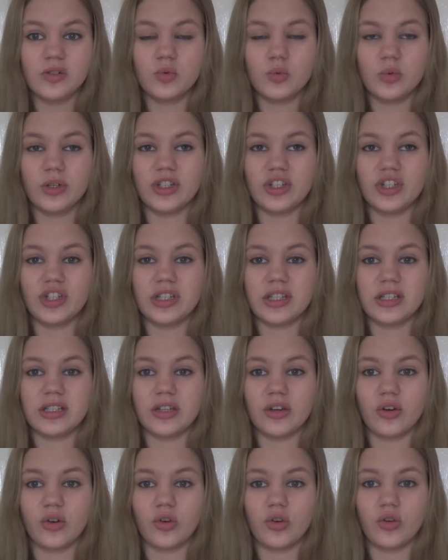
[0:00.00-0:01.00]
which is
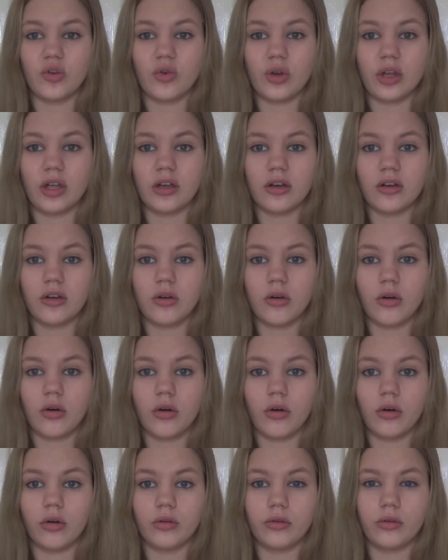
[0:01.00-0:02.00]
a Greek
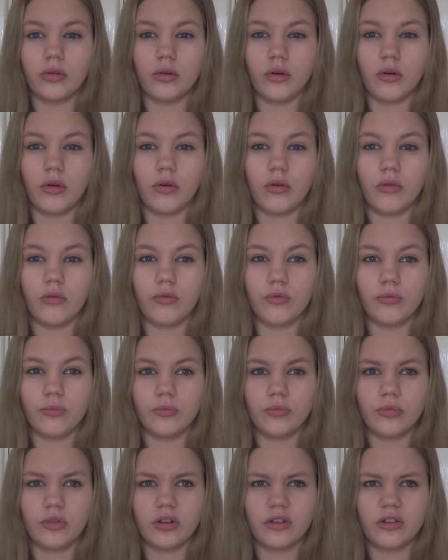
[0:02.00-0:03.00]
god of
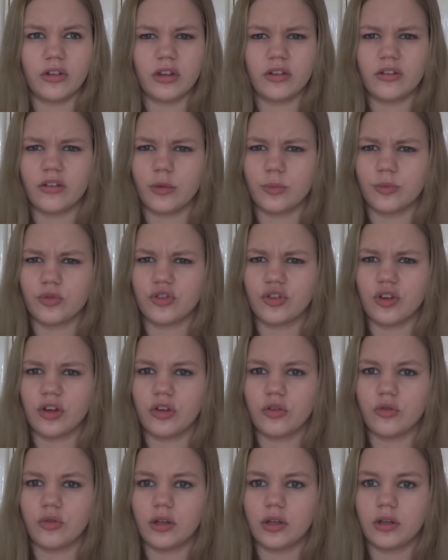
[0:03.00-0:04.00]

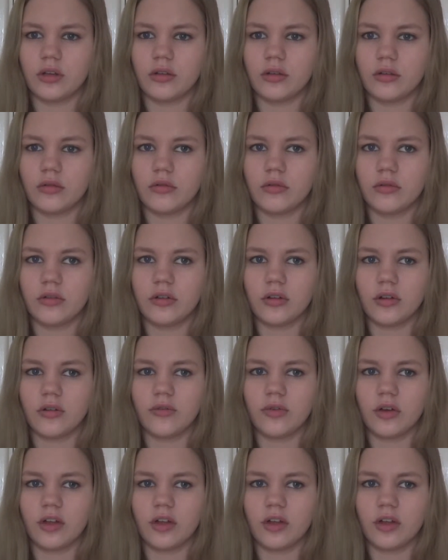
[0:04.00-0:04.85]
machinery and stuff.